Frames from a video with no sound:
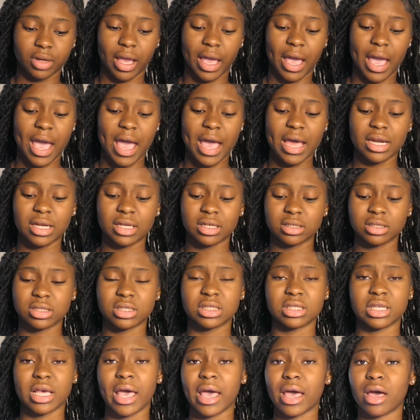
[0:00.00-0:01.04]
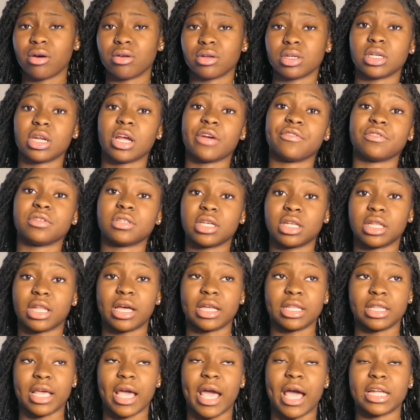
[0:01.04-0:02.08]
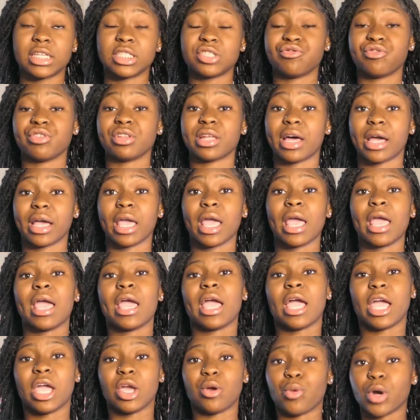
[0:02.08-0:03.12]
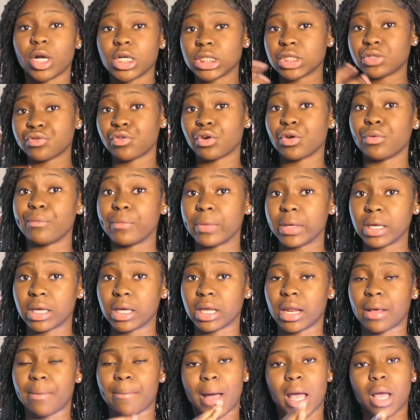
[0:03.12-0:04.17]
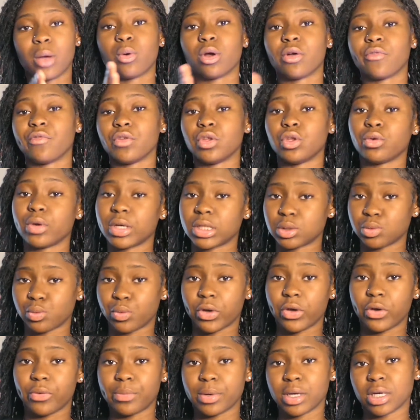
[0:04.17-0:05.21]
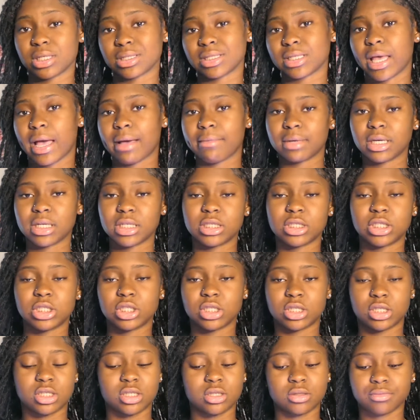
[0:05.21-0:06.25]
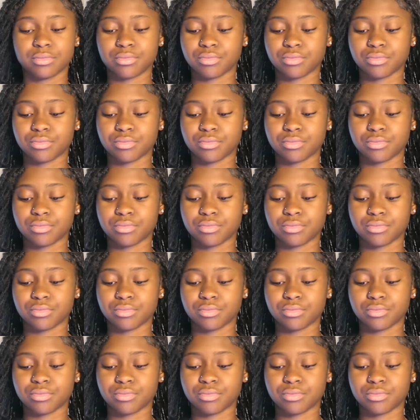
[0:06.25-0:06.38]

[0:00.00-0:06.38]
adding sound and everything like that. I just feel like it works for me and it might work for you as well because CapCut is just